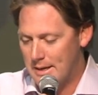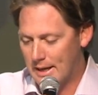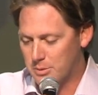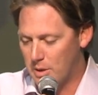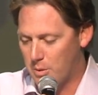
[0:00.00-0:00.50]

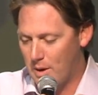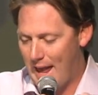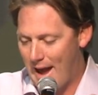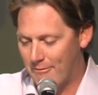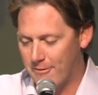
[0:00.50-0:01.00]
Next week,
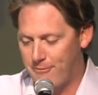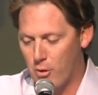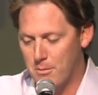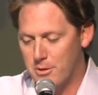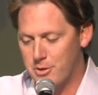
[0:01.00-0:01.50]
we have the
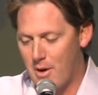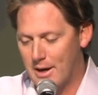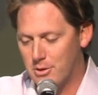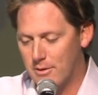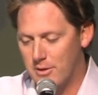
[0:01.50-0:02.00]
former
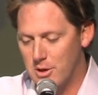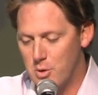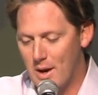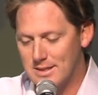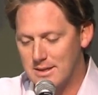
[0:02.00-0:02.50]
director of the
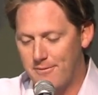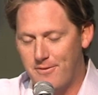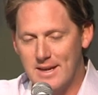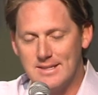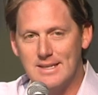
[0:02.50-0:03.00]
U.S.
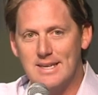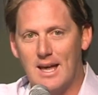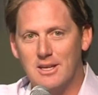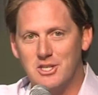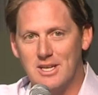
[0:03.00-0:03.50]
Defense
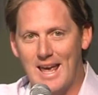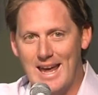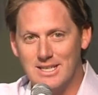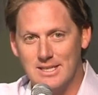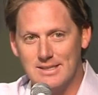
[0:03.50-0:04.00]
Intelligence
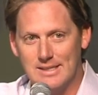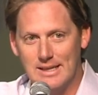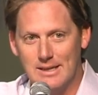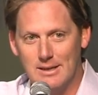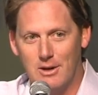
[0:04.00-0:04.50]
Agency.